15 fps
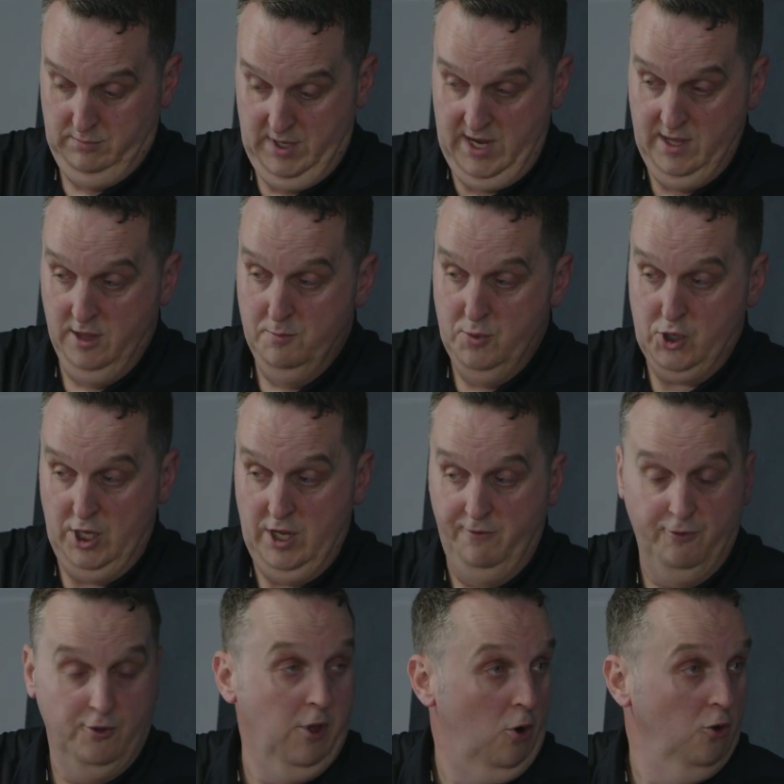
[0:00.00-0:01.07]
in the machine
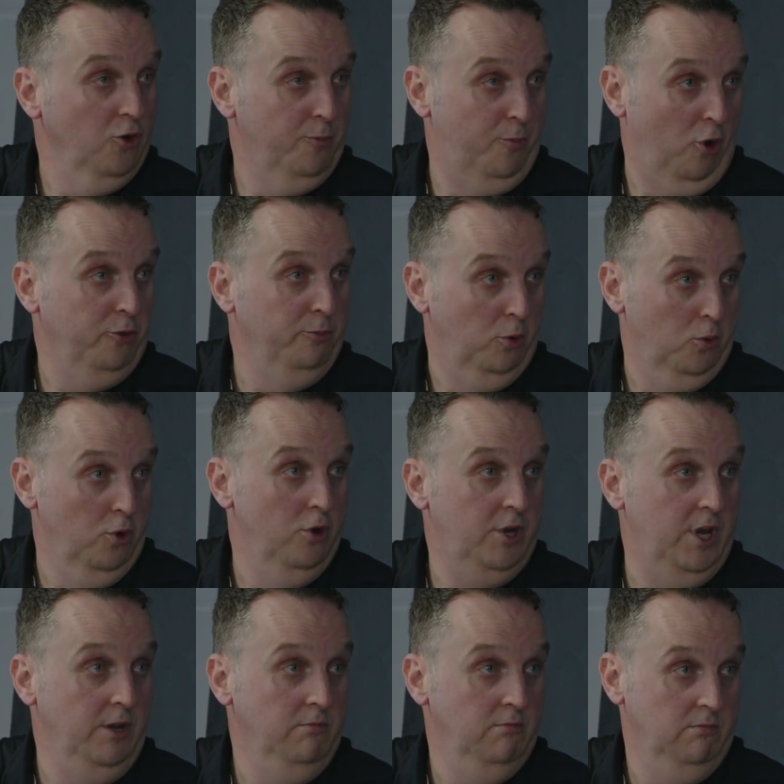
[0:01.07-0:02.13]
for as long as possible
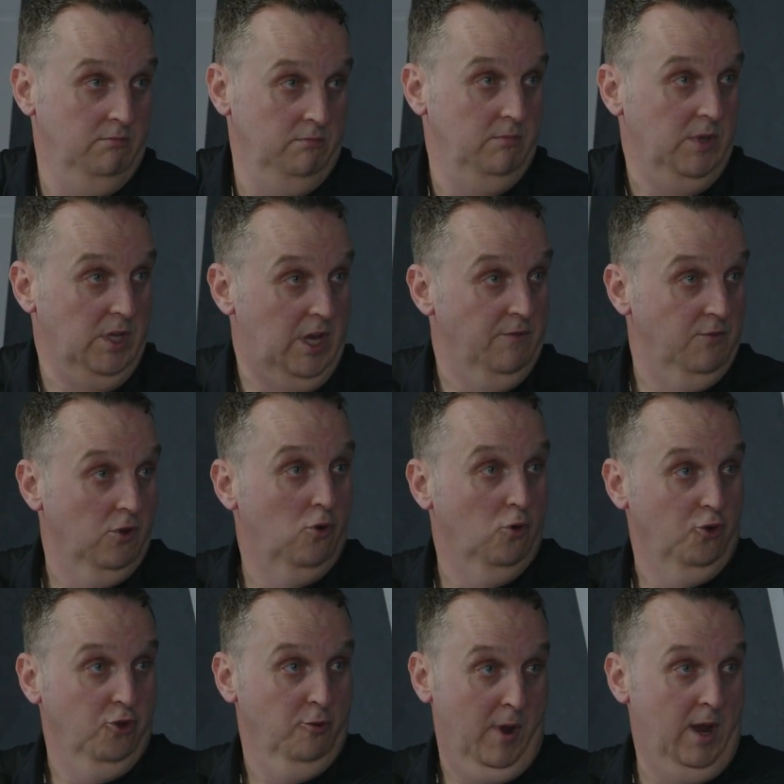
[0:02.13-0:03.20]
working, gives the
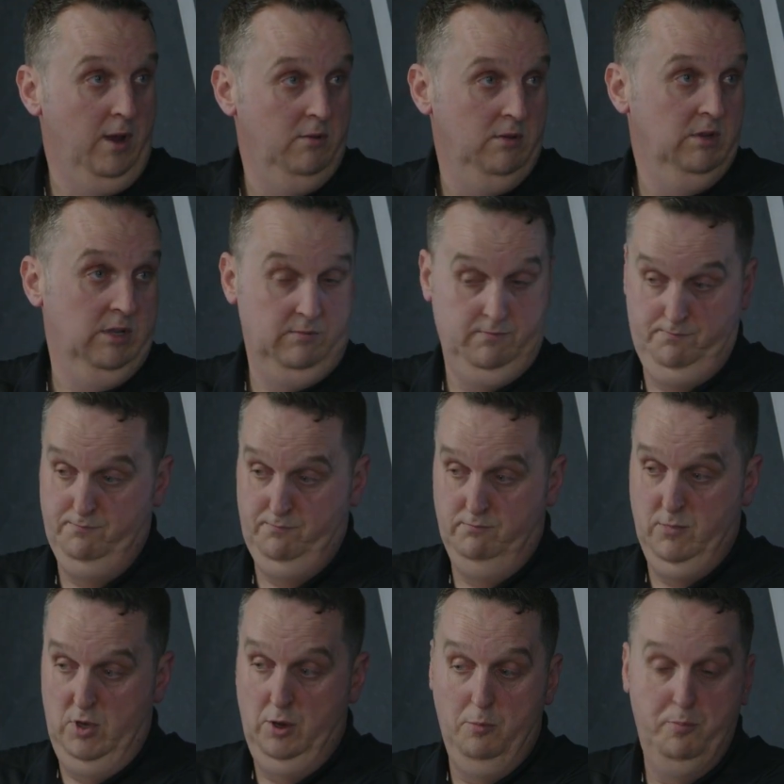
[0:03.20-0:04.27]
customer
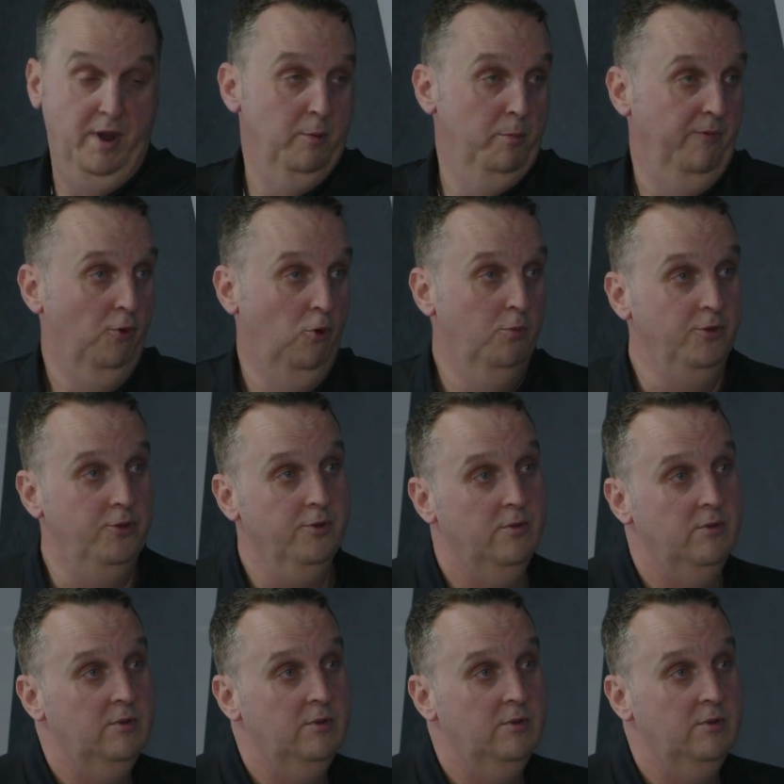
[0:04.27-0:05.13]
a better performance.